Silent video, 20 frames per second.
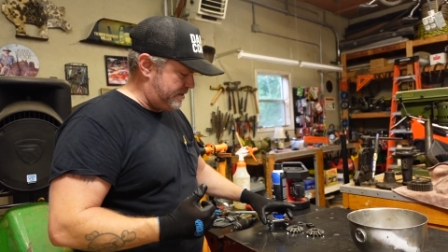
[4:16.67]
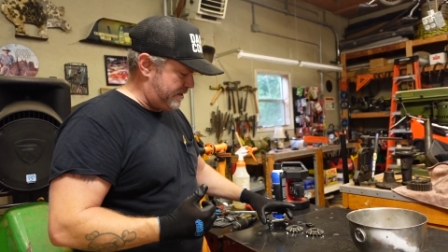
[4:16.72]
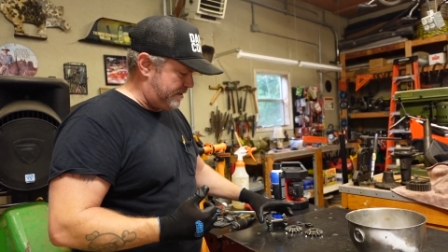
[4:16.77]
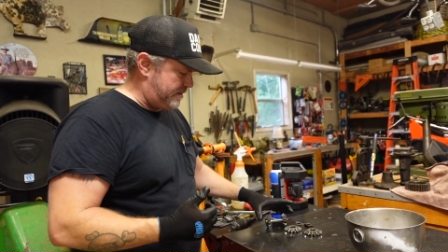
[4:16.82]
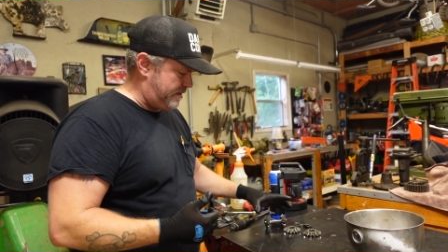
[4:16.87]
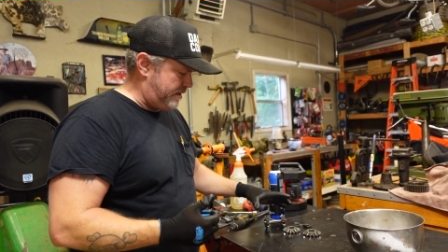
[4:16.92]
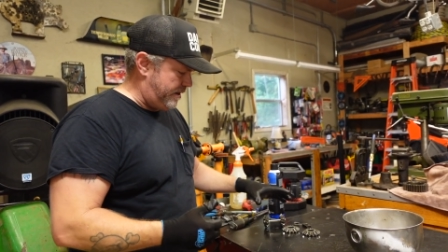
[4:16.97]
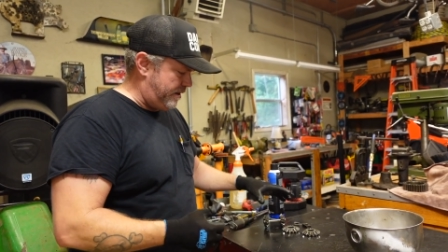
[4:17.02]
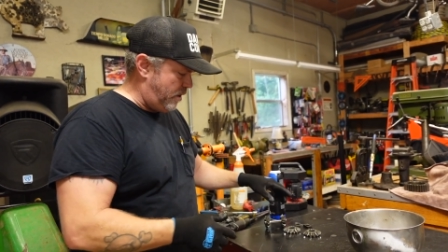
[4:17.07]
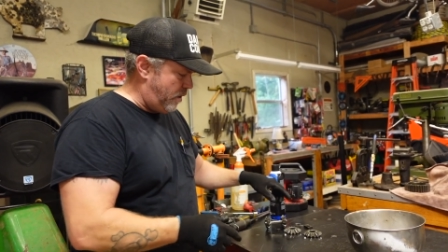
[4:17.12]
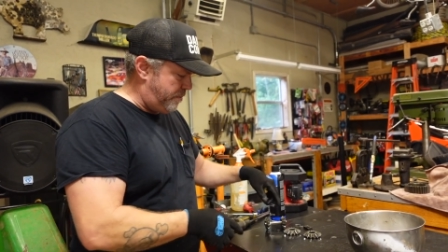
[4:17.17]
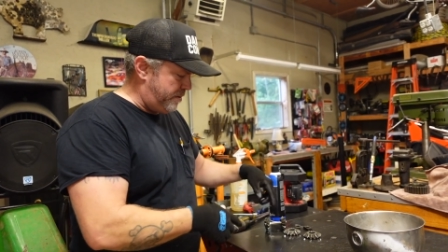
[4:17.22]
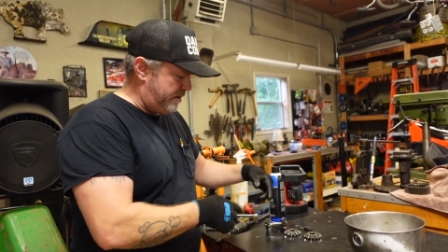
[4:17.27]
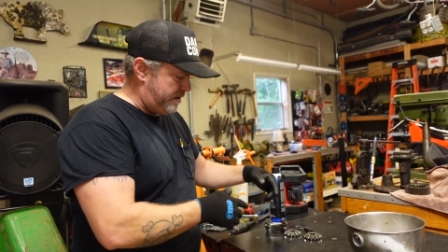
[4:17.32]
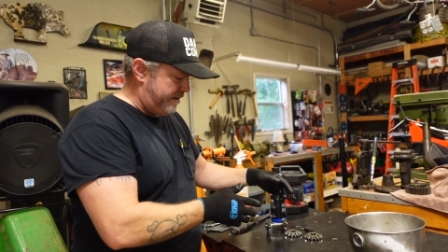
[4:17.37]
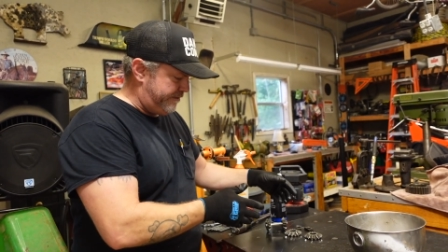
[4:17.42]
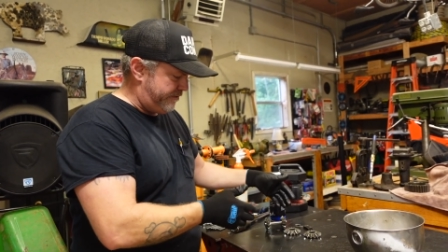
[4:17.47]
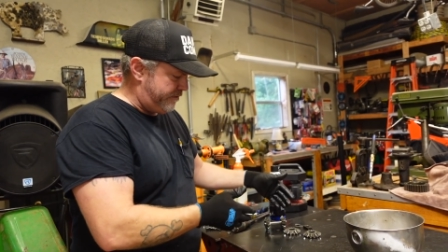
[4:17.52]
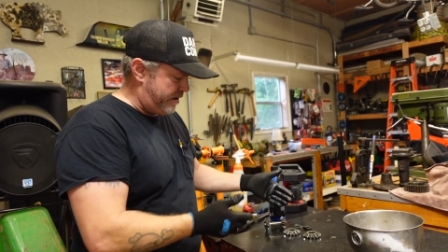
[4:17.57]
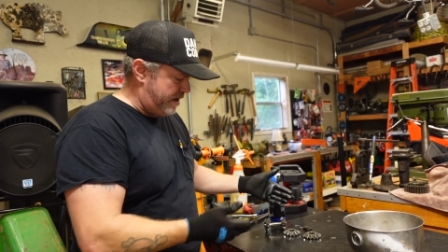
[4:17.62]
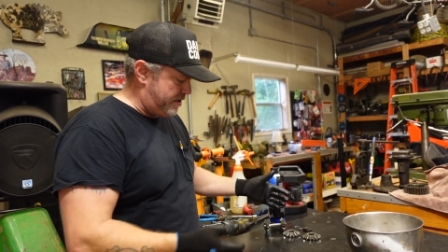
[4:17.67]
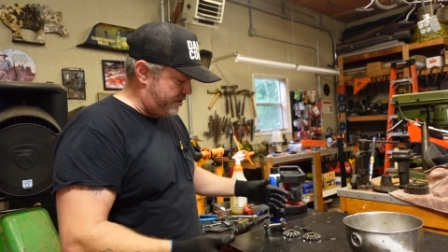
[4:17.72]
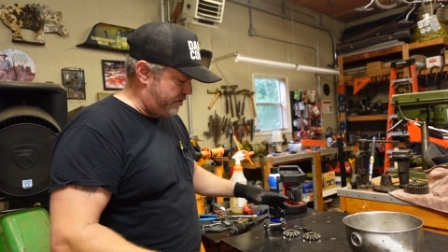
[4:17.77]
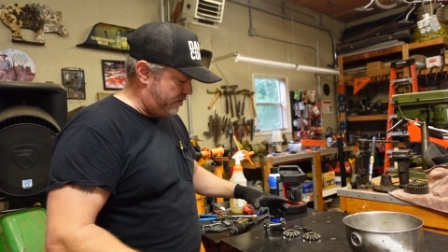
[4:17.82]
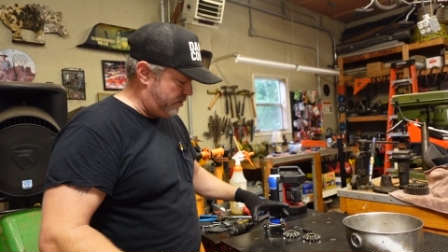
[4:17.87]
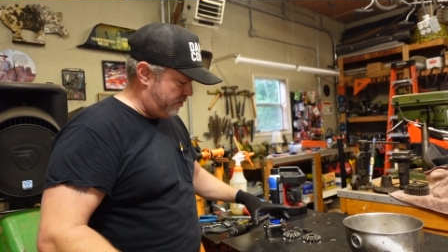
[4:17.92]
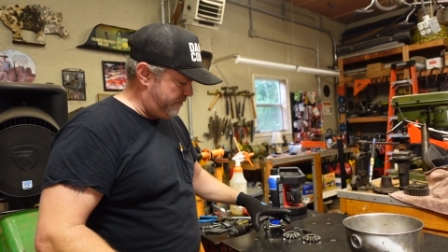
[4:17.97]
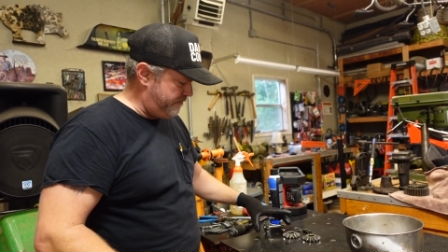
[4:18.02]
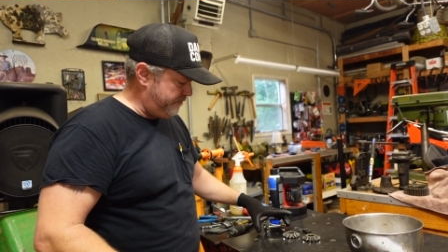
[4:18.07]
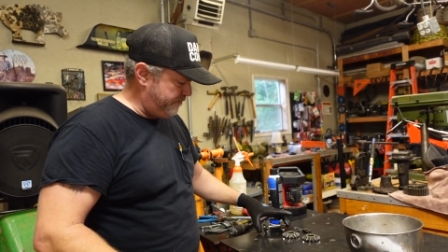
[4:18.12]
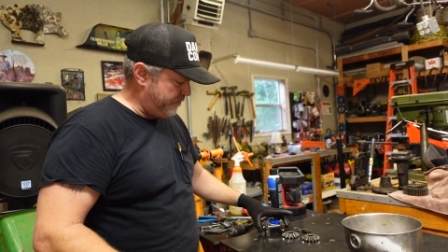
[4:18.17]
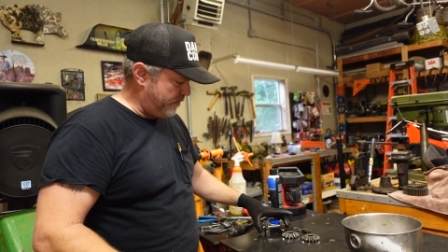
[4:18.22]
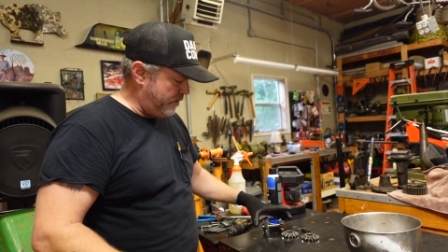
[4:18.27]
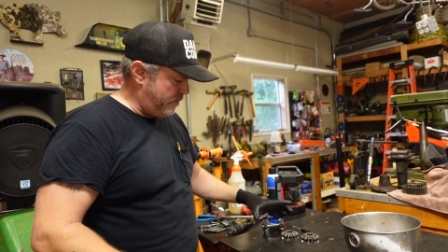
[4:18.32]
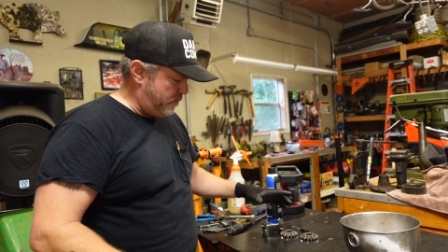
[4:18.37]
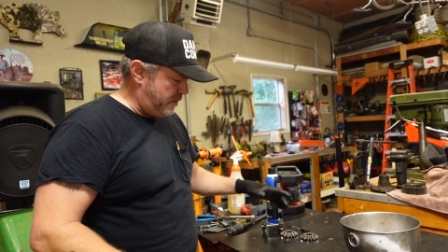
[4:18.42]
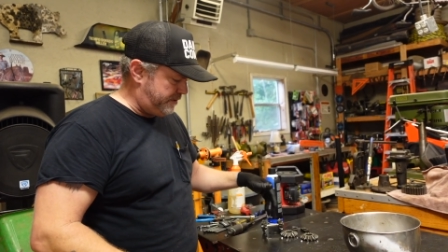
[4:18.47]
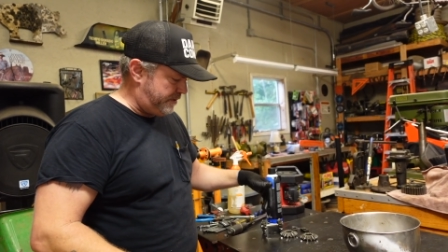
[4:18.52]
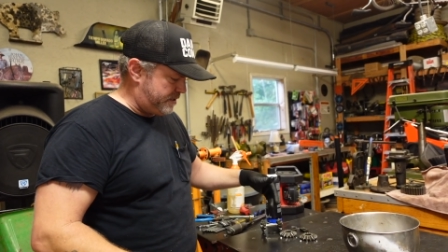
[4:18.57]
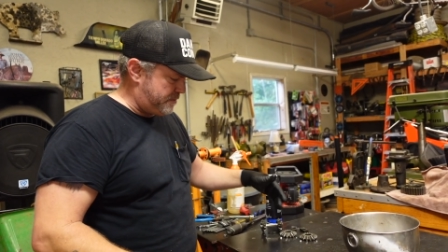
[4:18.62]
It's the open differential
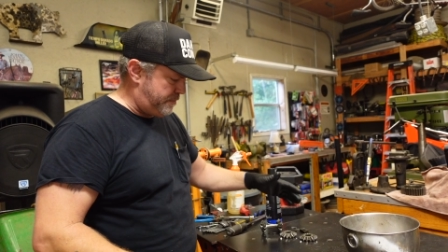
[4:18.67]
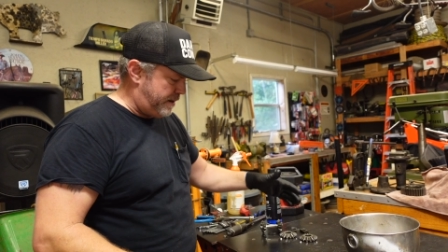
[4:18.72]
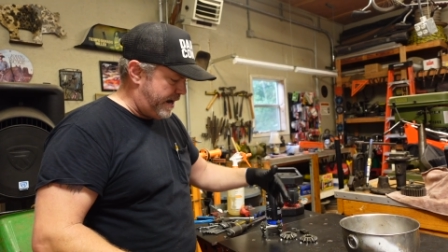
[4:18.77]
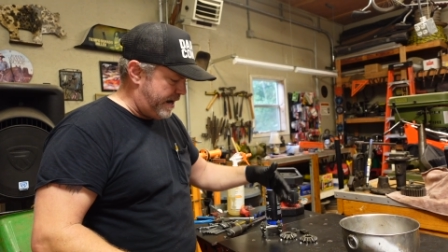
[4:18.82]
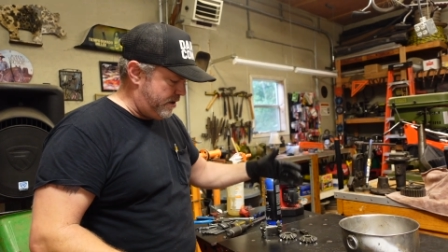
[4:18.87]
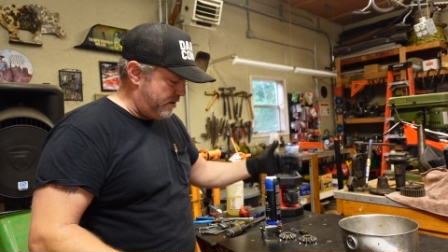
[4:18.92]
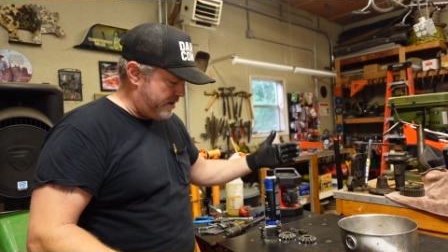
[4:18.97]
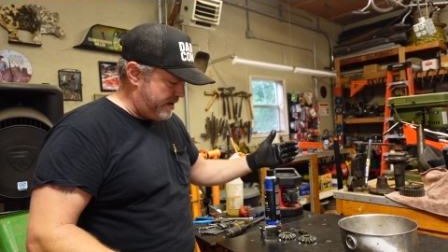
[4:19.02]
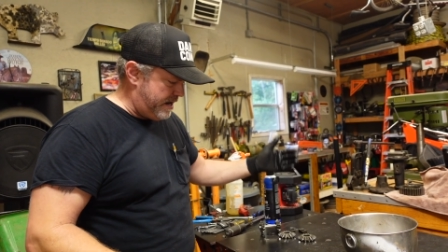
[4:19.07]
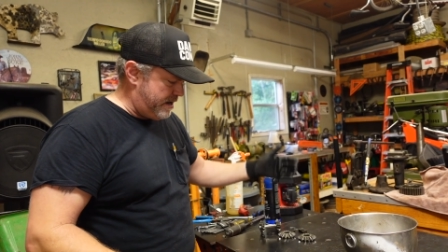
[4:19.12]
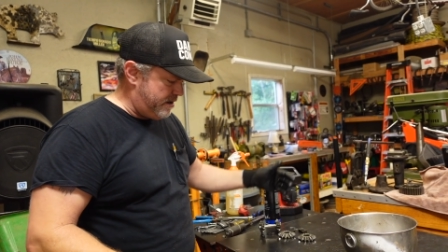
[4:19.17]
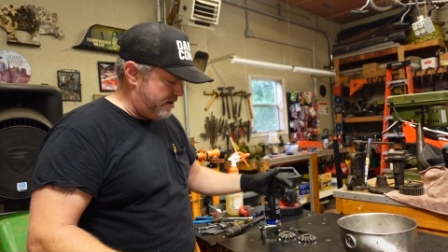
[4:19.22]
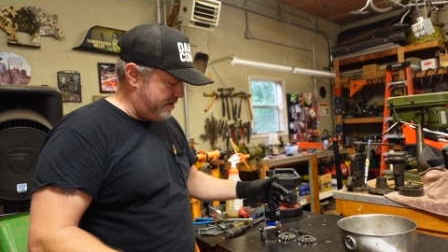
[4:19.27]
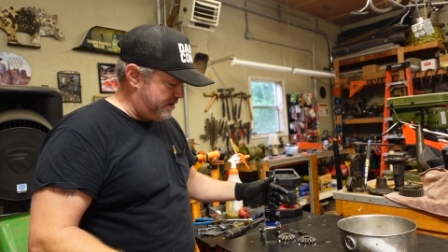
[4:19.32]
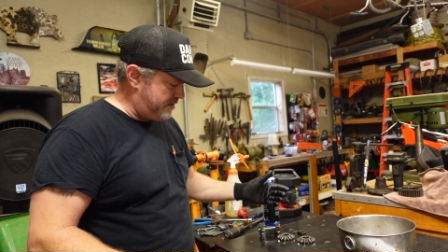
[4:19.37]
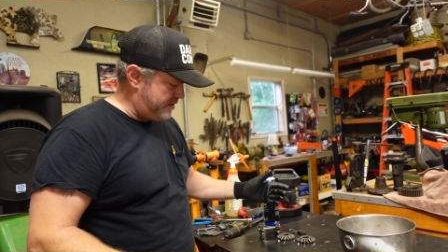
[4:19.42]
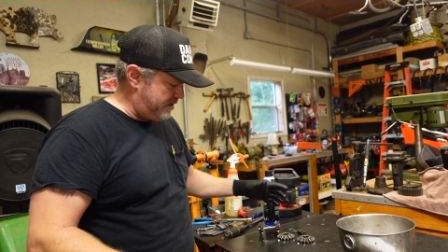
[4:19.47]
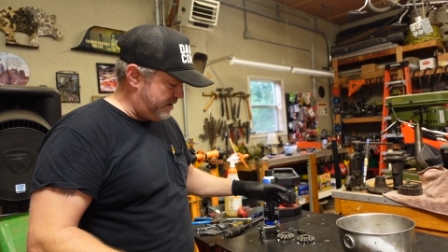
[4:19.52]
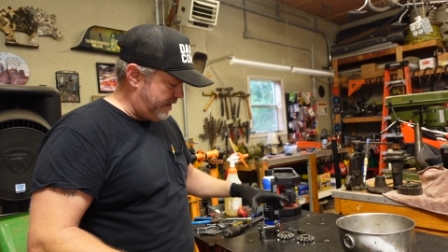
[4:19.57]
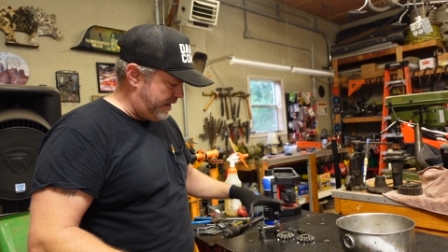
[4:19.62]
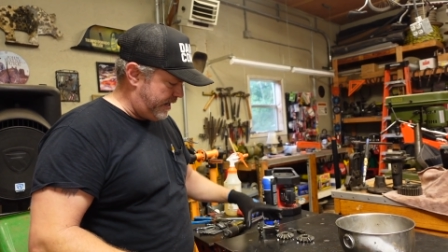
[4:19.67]
with the spider gears